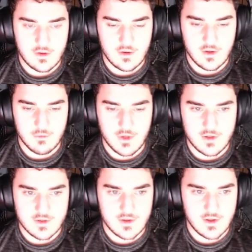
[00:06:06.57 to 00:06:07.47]
that
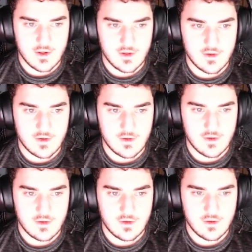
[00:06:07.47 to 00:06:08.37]
means that
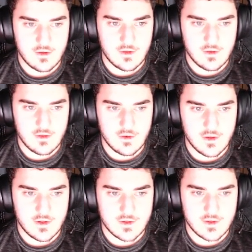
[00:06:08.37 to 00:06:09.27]

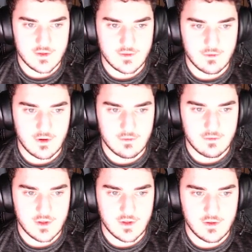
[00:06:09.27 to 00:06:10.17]
this is
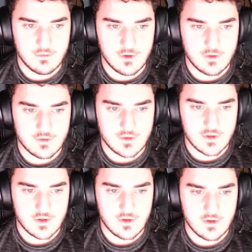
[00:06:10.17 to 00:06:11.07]
probably the most,